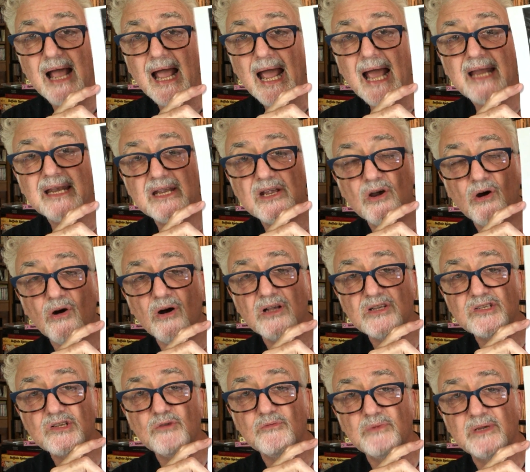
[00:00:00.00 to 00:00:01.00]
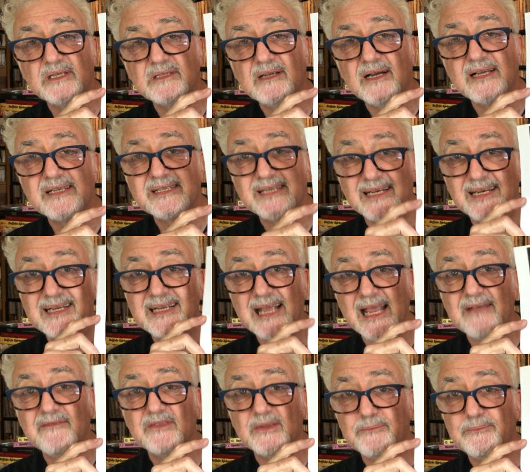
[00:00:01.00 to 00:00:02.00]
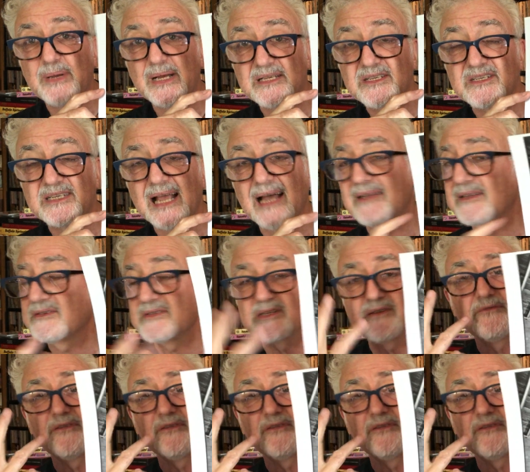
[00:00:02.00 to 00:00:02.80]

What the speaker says: And he also realized that it gave the best sound. It's a